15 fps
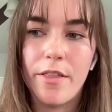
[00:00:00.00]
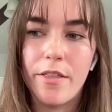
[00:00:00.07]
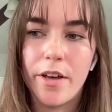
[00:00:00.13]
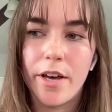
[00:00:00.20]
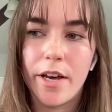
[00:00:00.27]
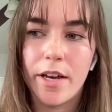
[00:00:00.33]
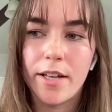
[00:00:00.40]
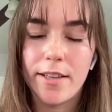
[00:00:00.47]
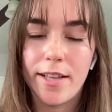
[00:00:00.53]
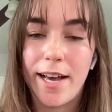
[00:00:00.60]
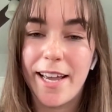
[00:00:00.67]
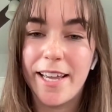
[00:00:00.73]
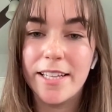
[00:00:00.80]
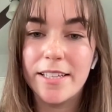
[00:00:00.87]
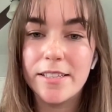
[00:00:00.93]
the
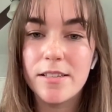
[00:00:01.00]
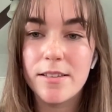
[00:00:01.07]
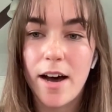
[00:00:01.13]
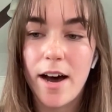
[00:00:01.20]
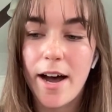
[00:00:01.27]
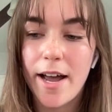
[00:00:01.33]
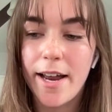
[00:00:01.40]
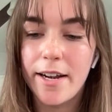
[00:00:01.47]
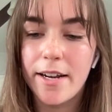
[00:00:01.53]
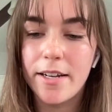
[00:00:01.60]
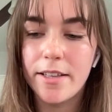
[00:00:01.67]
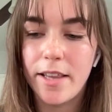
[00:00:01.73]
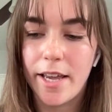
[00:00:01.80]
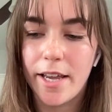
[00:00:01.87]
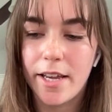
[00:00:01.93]
client side,
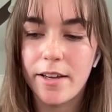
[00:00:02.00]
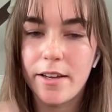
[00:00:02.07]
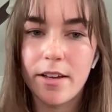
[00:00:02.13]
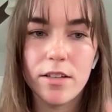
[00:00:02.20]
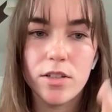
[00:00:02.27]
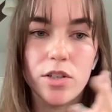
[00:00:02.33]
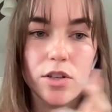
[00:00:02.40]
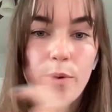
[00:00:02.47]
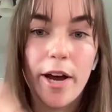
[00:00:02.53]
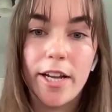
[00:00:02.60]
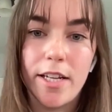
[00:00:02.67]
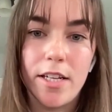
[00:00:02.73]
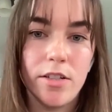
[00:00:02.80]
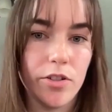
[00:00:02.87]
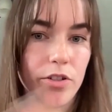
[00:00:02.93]
like, do I
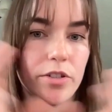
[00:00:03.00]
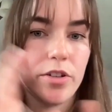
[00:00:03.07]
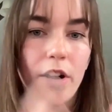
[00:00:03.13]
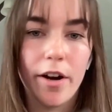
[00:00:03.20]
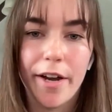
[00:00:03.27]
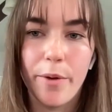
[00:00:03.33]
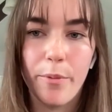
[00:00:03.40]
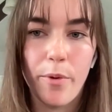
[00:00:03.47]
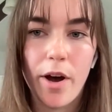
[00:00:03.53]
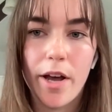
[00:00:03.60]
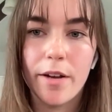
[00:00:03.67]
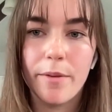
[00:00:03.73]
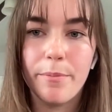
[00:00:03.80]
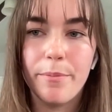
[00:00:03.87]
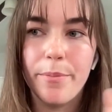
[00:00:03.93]
need to just target
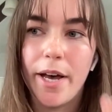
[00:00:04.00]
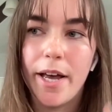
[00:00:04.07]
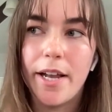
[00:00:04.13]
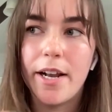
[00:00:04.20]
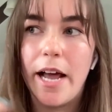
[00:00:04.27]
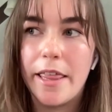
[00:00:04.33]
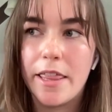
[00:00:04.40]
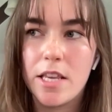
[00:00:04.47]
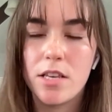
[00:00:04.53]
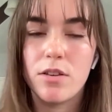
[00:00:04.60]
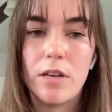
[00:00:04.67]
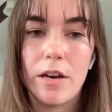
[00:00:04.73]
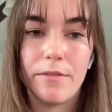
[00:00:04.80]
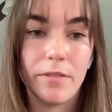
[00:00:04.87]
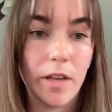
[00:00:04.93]
one? But I think you
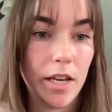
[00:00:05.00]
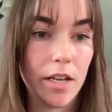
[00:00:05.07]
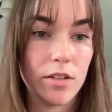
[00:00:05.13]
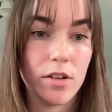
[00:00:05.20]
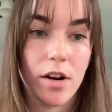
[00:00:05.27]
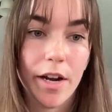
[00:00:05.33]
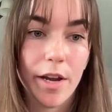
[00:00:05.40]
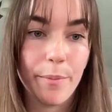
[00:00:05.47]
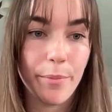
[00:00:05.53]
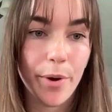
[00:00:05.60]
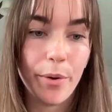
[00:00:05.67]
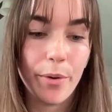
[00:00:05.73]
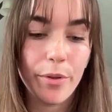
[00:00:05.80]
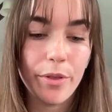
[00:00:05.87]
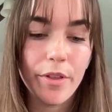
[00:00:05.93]
definitely can target
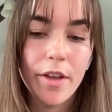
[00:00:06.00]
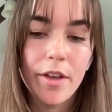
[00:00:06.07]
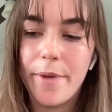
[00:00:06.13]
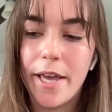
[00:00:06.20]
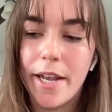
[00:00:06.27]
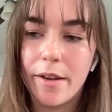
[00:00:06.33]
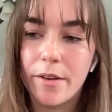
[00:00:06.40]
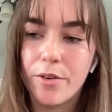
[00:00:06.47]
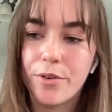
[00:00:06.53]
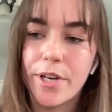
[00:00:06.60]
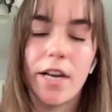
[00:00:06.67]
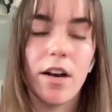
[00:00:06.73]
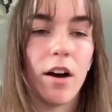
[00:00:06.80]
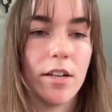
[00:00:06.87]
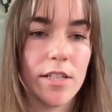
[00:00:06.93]
both and
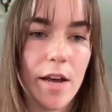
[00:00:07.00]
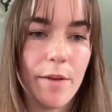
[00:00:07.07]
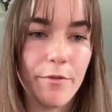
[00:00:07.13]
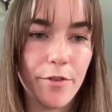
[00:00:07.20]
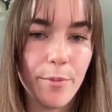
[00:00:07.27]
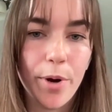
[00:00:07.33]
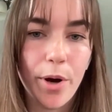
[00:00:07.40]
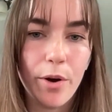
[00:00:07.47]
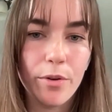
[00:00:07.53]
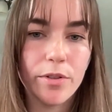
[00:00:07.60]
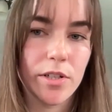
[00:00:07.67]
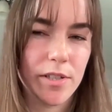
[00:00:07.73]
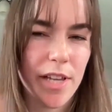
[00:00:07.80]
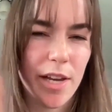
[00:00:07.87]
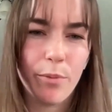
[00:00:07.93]
create content for both,
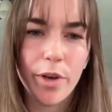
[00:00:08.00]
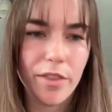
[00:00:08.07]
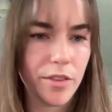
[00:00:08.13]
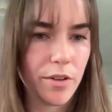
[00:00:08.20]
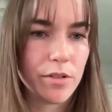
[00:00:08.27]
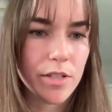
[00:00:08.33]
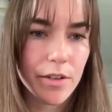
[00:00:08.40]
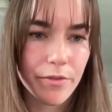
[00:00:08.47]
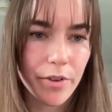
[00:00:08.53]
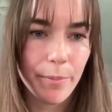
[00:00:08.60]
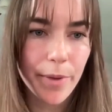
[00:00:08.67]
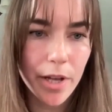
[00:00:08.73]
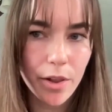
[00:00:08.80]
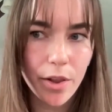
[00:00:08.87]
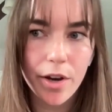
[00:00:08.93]
just like with those
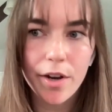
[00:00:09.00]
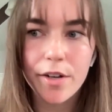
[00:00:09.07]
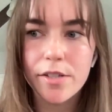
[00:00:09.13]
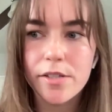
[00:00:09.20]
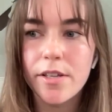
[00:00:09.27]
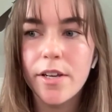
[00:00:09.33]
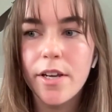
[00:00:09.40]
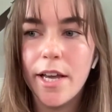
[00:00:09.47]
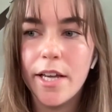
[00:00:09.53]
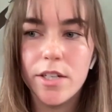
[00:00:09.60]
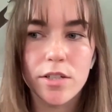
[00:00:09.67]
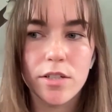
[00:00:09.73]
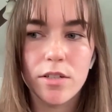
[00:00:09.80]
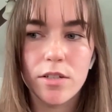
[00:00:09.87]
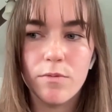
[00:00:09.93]
different pillars and
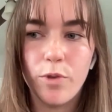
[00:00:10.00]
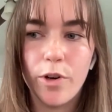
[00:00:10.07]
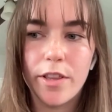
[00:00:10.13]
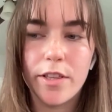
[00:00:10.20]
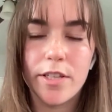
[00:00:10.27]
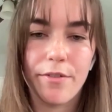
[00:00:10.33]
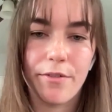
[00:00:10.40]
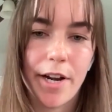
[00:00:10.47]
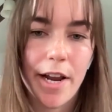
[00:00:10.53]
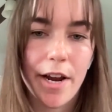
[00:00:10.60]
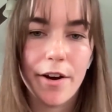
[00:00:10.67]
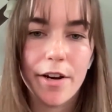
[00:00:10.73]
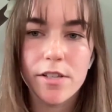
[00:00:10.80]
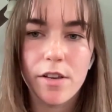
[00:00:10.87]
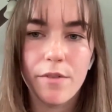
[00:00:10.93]
just with different
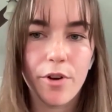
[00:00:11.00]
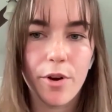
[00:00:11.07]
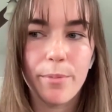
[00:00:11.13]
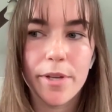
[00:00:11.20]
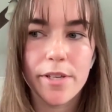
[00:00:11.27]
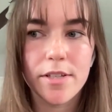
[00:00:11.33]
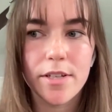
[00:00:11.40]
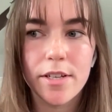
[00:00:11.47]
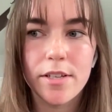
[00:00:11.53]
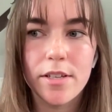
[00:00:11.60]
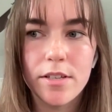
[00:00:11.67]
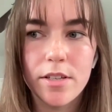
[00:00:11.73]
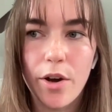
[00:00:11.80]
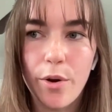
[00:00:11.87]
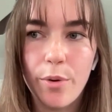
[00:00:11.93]
areas of your business.
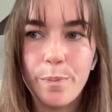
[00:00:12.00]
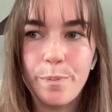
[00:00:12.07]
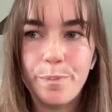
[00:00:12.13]
So